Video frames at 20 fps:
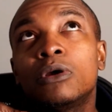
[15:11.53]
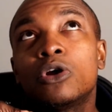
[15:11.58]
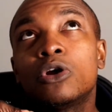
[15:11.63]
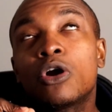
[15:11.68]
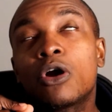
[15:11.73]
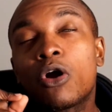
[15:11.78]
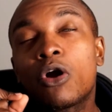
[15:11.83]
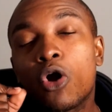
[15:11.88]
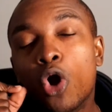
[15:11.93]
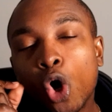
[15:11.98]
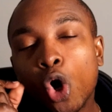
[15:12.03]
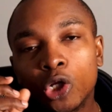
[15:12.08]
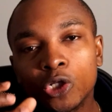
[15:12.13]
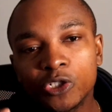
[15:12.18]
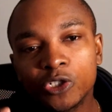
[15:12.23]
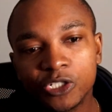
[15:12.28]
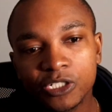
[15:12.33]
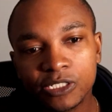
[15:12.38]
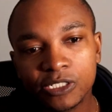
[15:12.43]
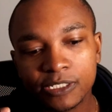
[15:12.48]

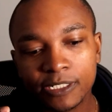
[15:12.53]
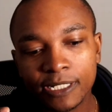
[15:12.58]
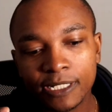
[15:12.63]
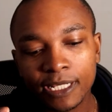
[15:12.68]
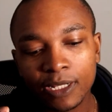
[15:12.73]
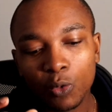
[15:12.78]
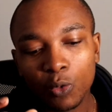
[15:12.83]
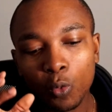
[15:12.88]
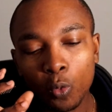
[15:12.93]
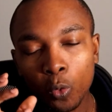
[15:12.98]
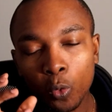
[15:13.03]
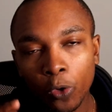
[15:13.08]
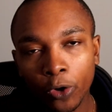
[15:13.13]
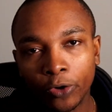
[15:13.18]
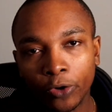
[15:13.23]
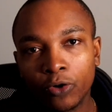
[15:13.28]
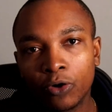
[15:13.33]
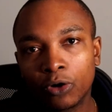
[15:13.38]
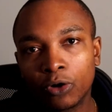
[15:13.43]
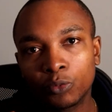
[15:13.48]
consciously
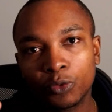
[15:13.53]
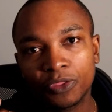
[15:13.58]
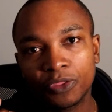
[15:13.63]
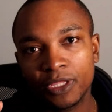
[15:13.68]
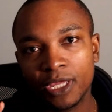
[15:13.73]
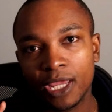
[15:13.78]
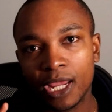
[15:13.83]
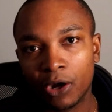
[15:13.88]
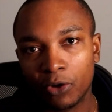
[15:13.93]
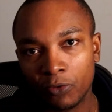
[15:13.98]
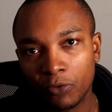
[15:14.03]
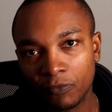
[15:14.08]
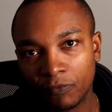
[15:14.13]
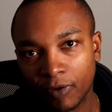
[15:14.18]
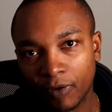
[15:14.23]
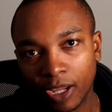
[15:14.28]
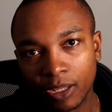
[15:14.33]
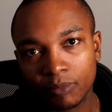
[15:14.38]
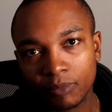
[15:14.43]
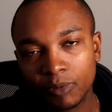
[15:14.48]
work on with the Harrow
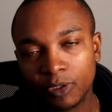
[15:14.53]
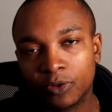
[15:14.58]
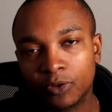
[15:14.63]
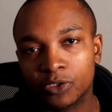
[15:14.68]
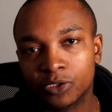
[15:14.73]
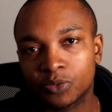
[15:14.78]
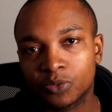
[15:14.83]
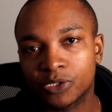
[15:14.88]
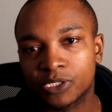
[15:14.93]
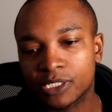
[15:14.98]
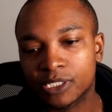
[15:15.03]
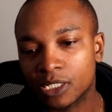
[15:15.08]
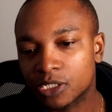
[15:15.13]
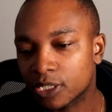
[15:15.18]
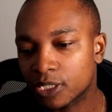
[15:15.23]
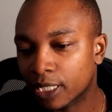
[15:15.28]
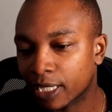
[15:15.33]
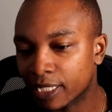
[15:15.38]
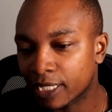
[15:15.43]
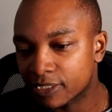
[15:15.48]
Vibe because it was such
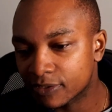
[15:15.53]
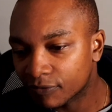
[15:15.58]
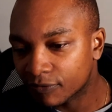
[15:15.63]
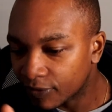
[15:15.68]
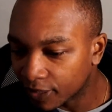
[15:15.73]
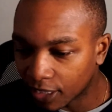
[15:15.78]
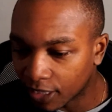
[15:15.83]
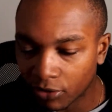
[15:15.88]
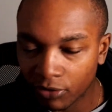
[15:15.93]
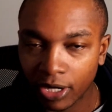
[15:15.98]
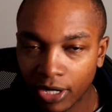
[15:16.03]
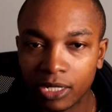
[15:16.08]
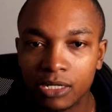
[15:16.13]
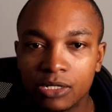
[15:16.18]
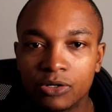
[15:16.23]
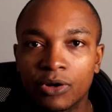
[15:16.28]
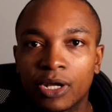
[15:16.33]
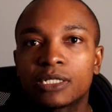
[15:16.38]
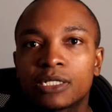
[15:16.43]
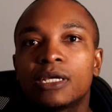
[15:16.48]
a nice flicky racket,
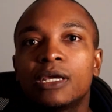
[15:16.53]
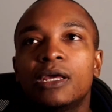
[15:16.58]
right?